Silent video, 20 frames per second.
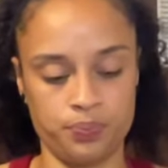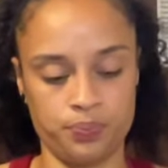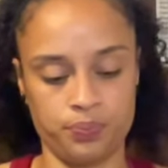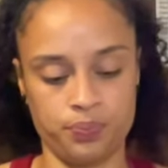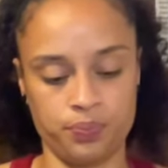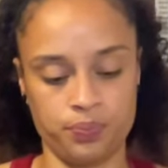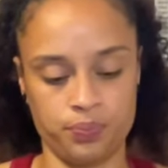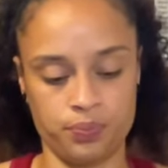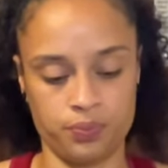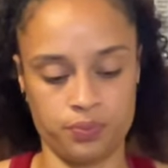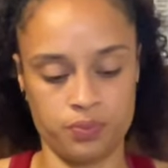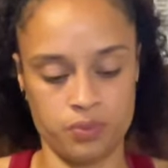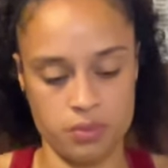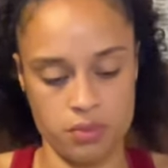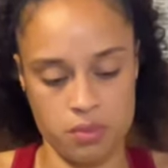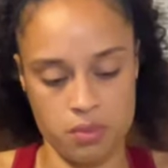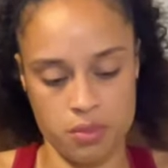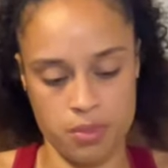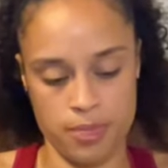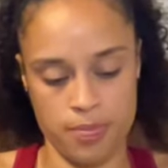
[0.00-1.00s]

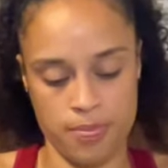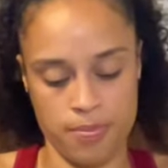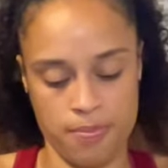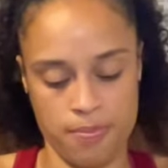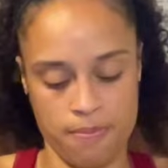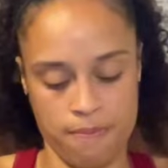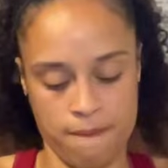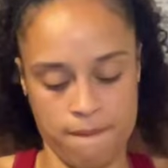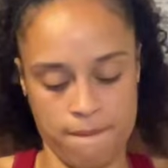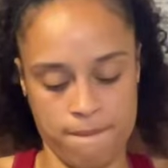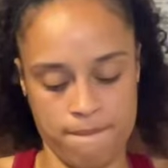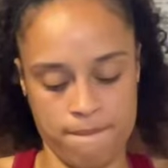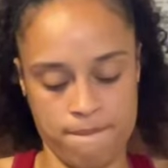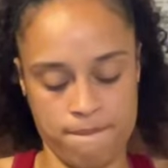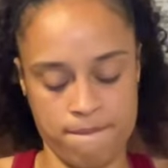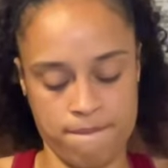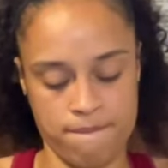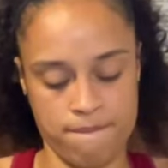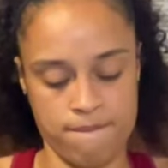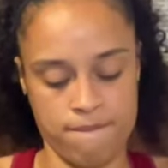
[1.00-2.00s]

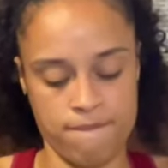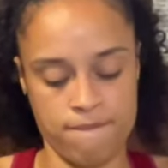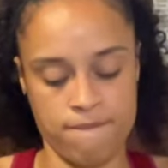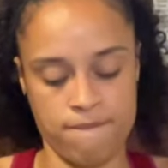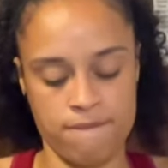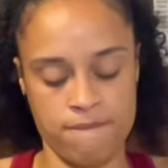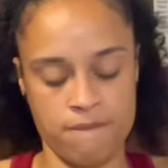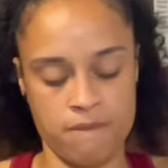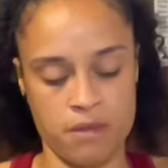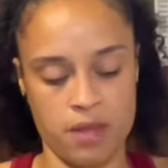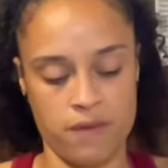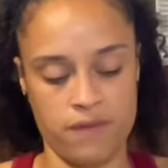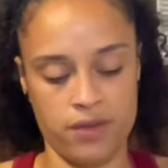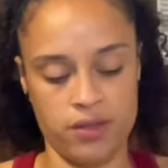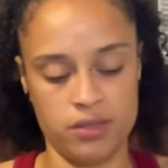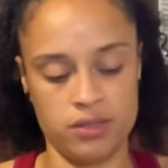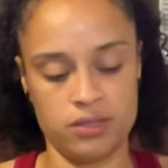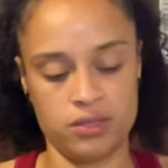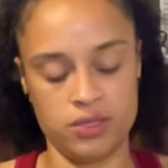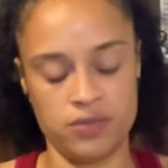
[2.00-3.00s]
But
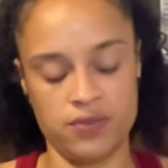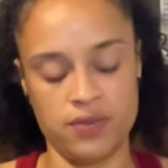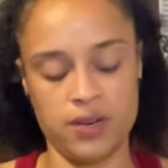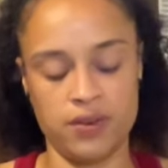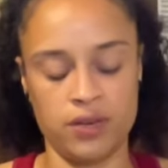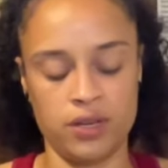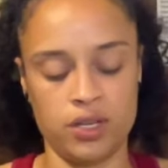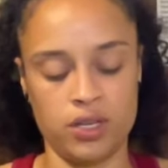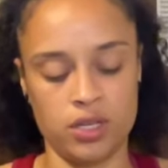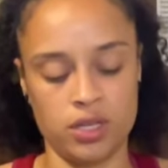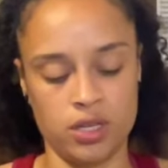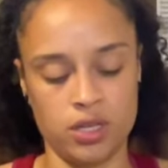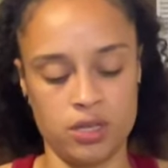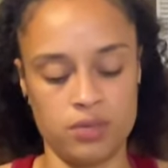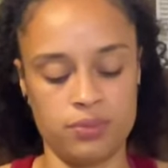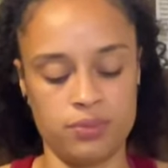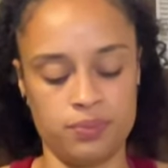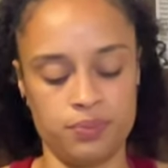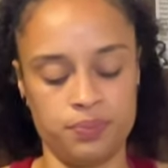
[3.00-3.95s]
this is very good